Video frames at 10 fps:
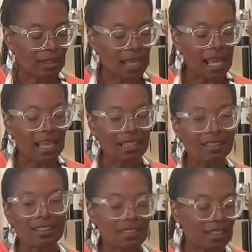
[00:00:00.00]

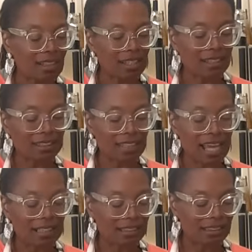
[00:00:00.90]
And the thing is, it
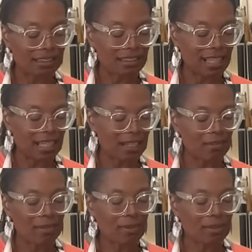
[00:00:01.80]
has the
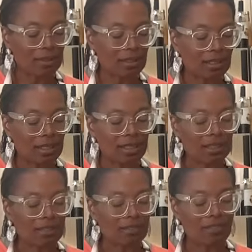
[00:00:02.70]
same
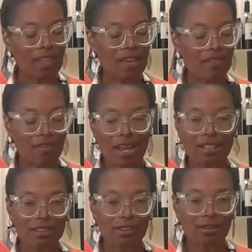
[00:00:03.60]
flavor
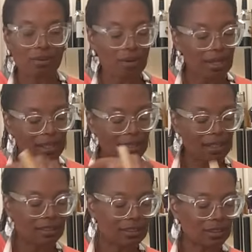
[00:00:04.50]
as
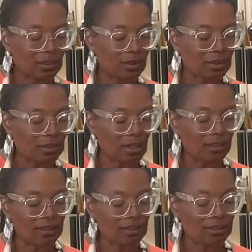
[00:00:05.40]
the soy
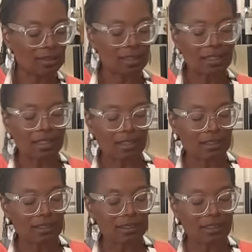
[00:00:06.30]
sauce,
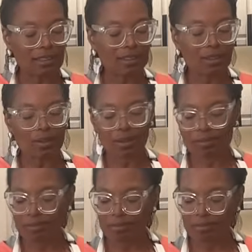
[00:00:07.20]
just less sodium.